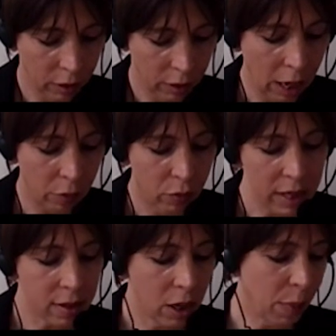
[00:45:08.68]
Yet
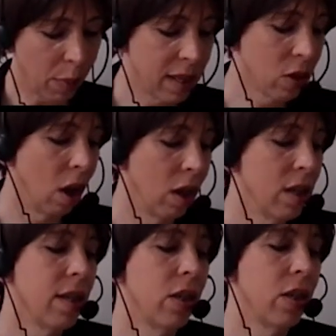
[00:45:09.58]
research by scholars
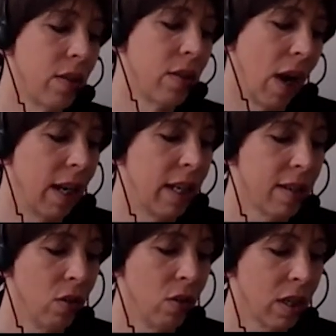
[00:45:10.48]
such as Riley
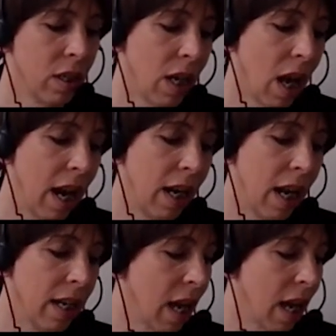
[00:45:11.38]
Snorton
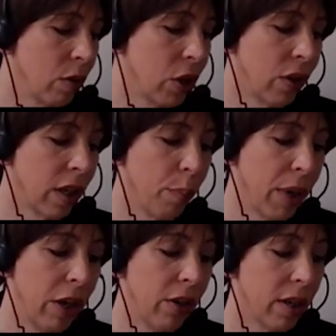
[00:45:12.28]
highlights how during
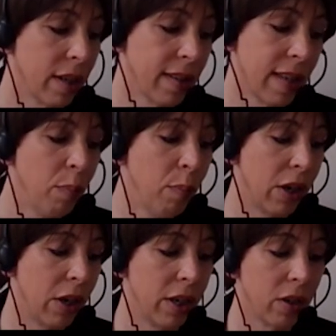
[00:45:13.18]
the same
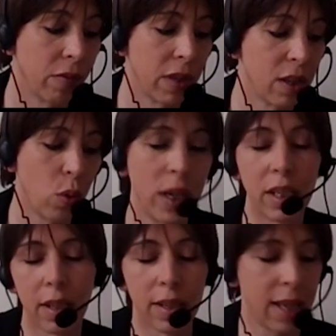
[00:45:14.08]
period of these
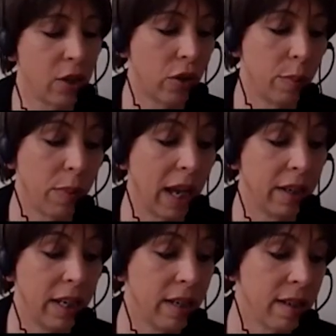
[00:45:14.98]
20th century
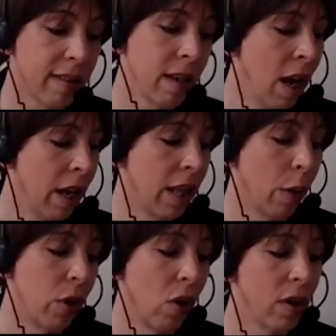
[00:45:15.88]
pioneers, there
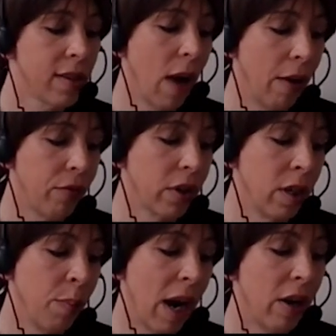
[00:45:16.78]
were also
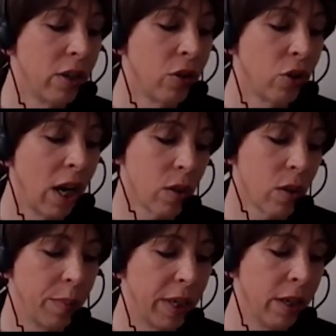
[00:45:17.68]
African-American trans
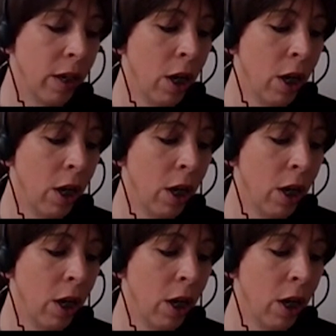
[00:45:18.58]
women